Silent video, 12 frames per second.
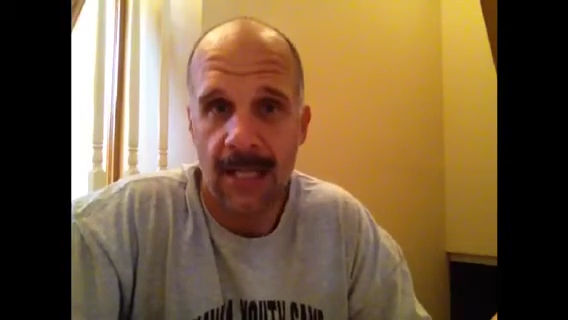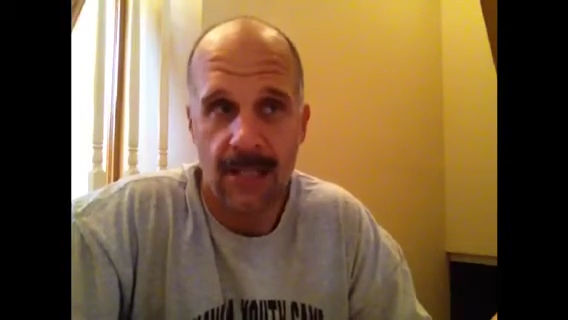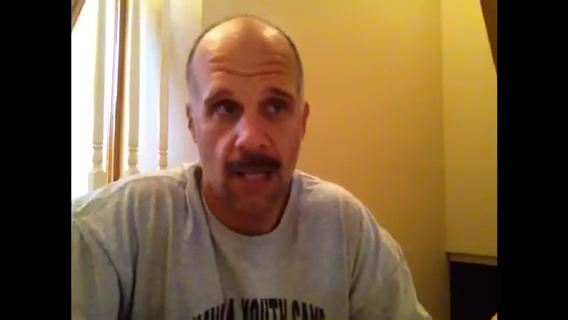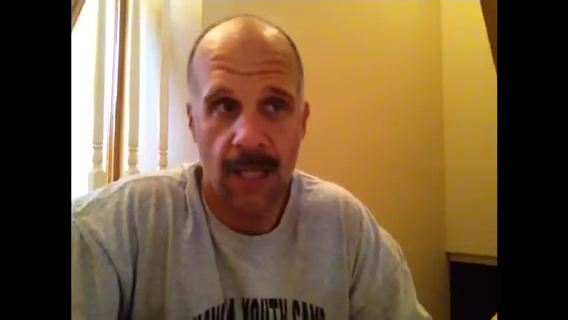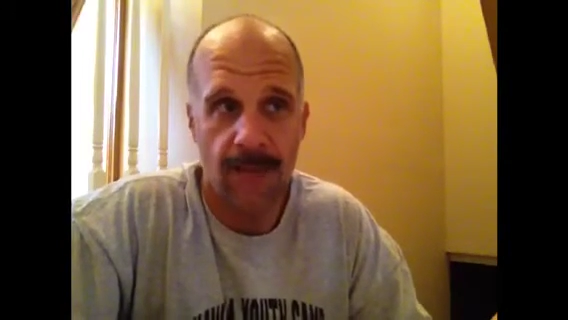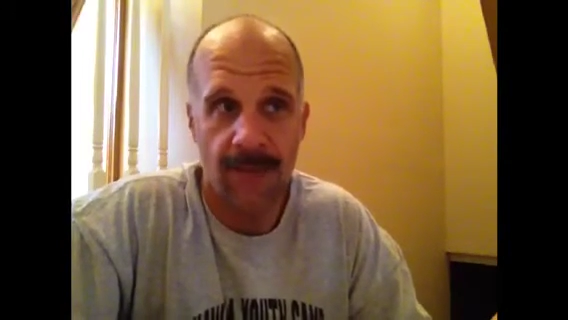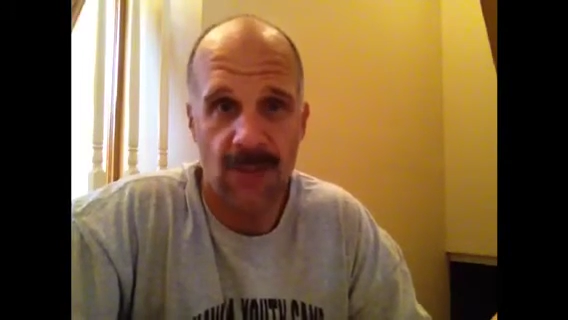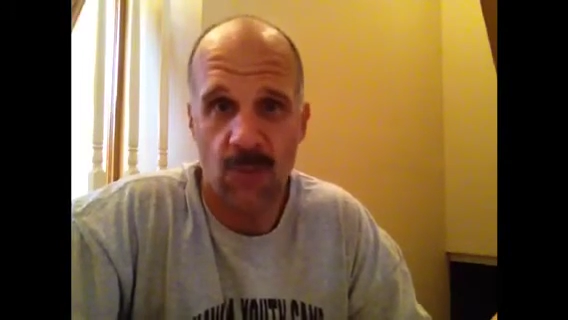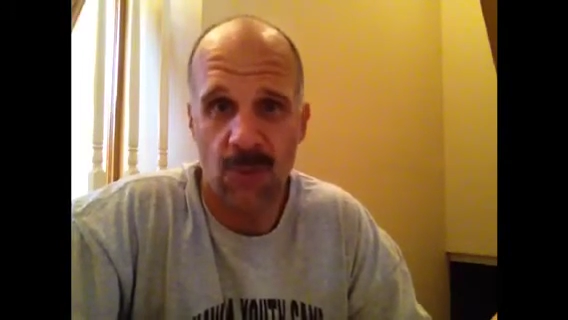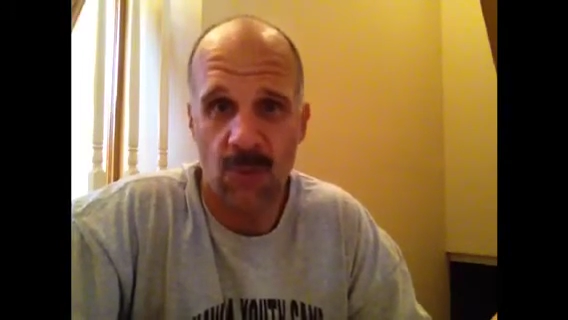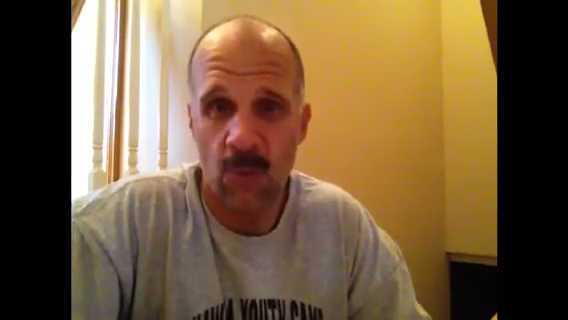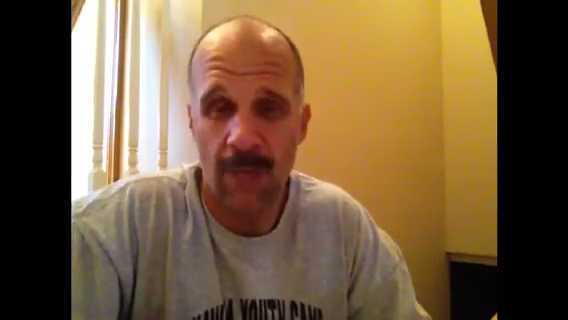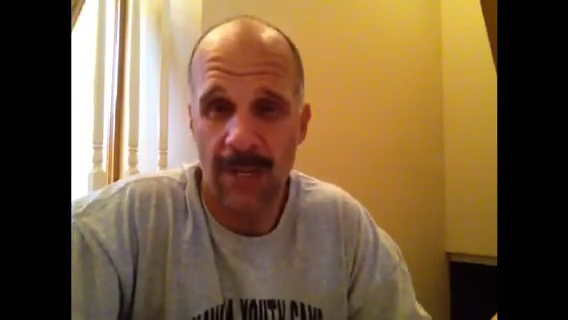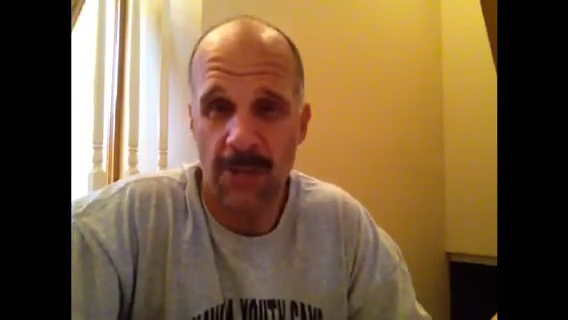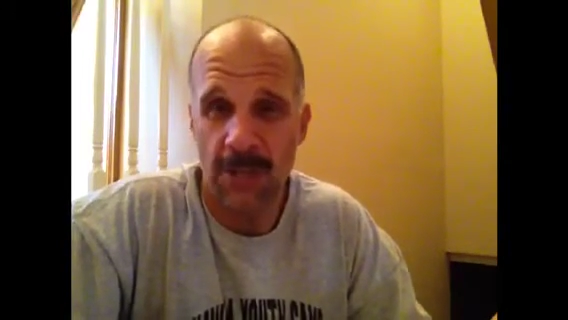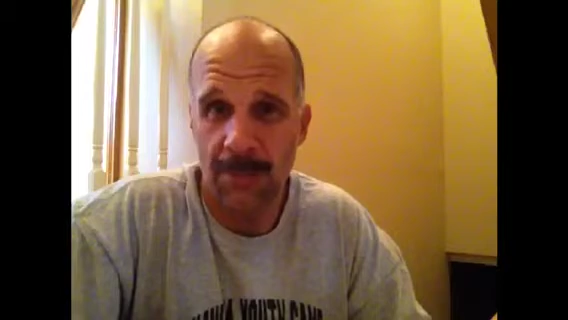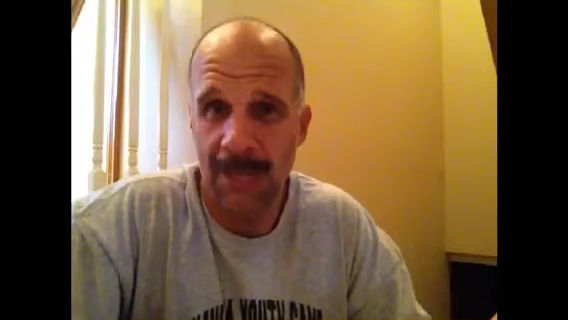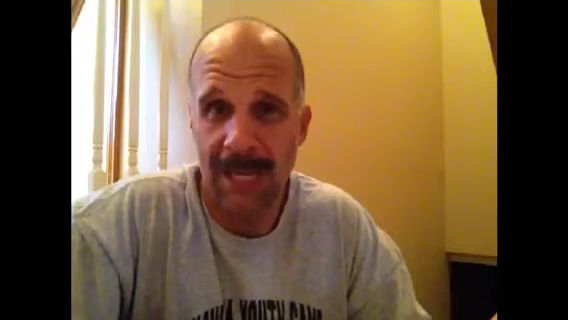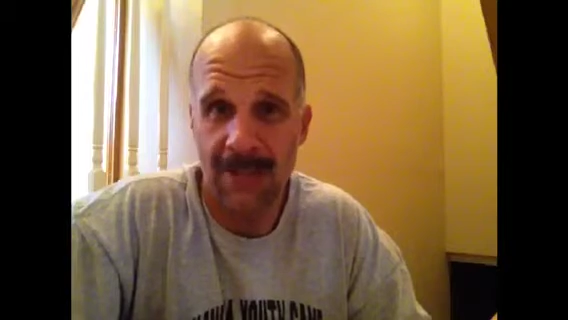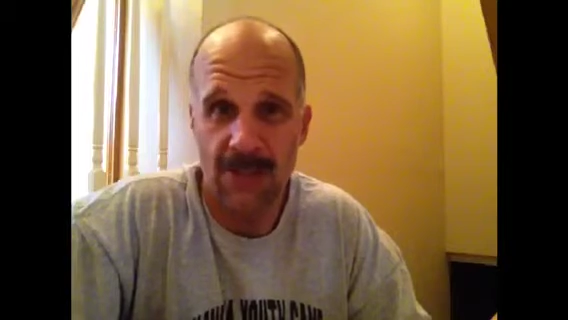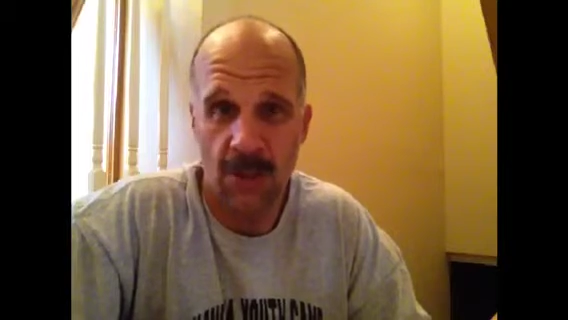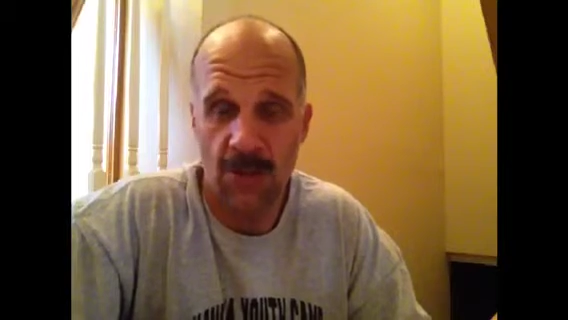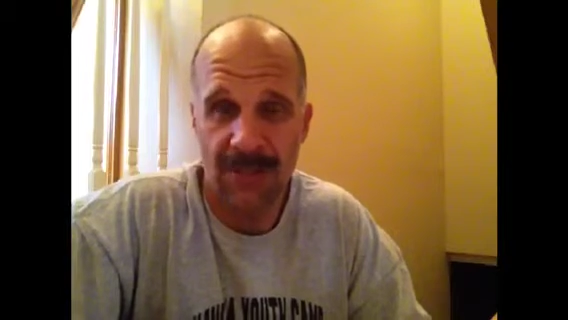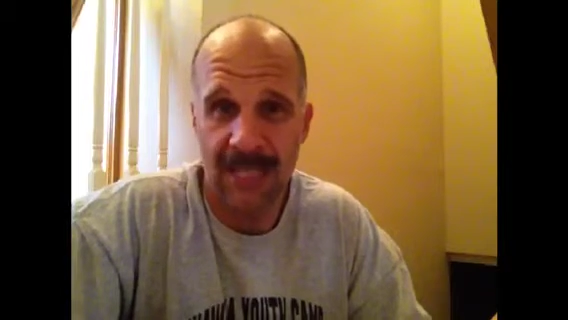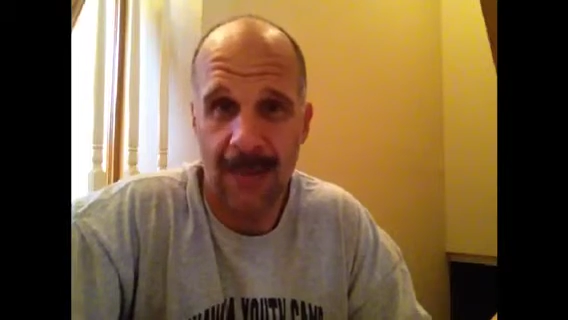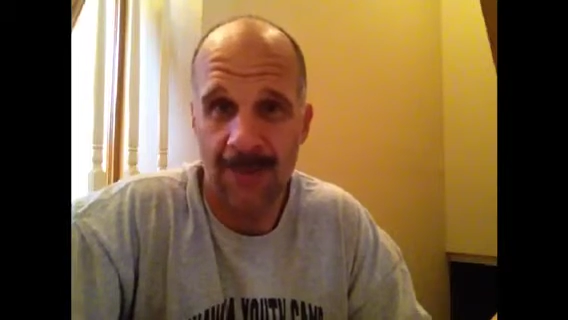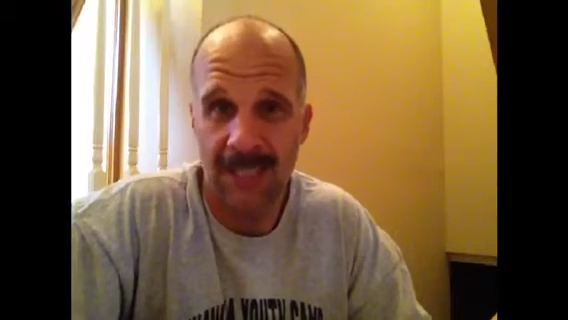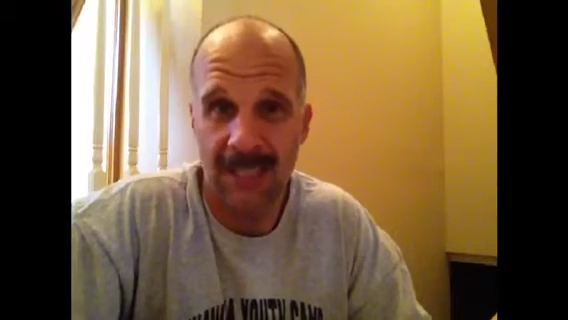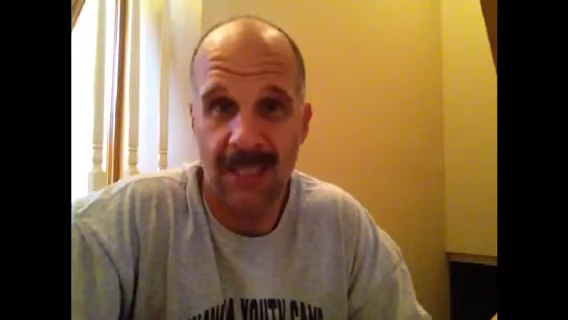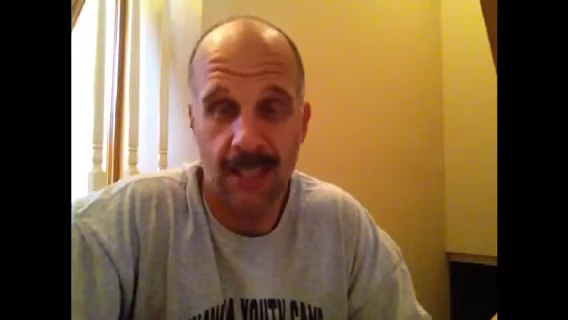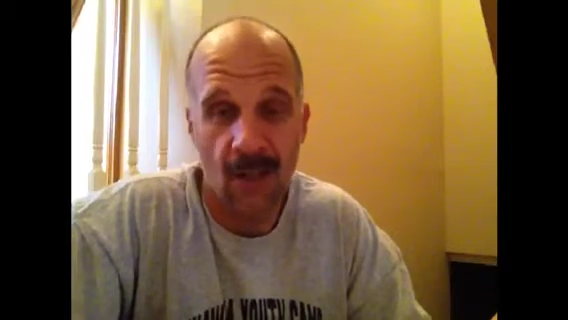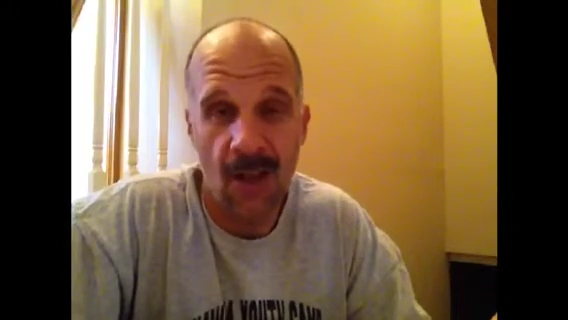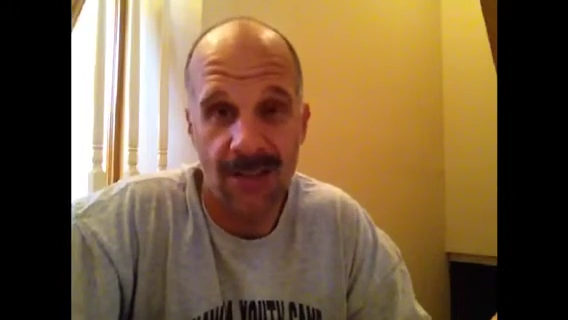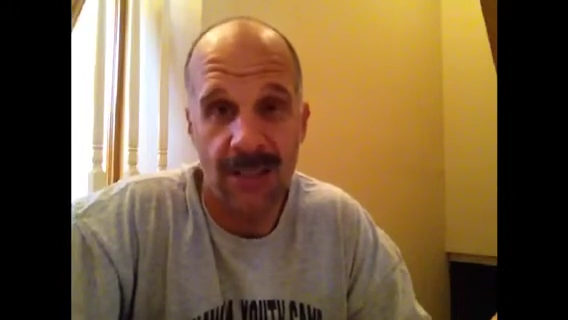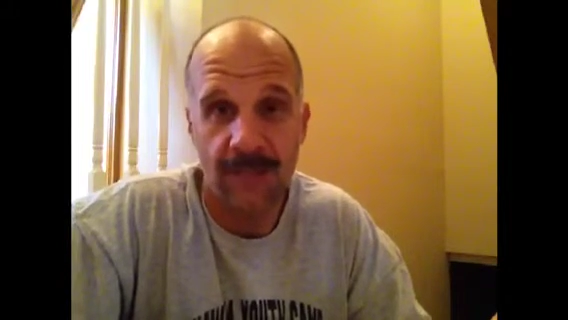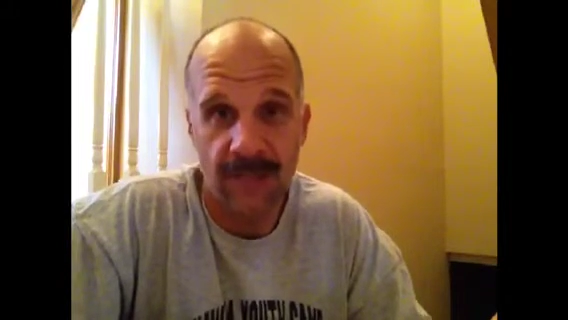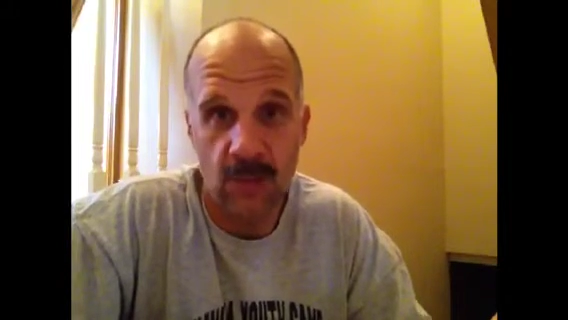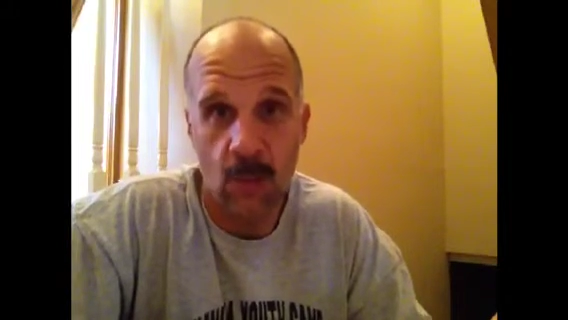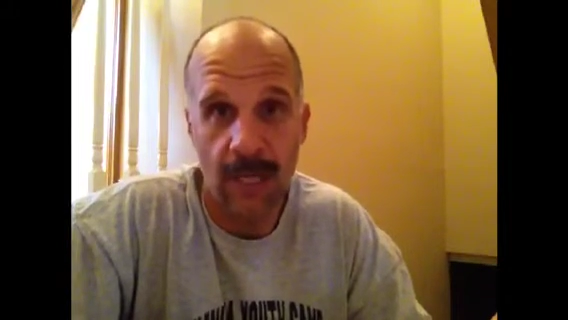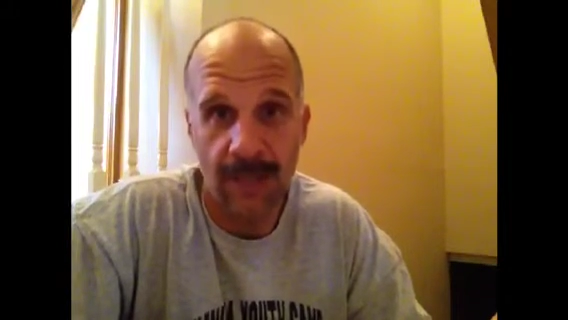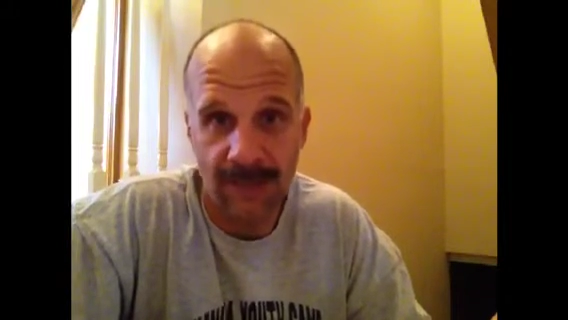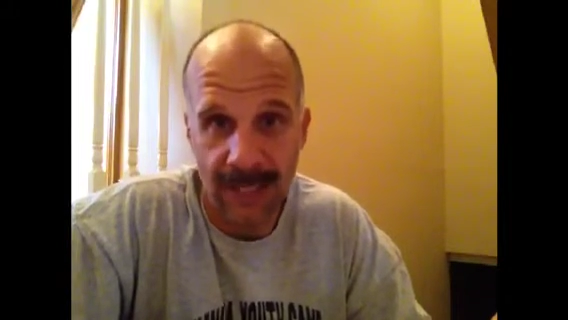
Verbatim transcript: None of us would wish upon Joe Soptic the loss of his wife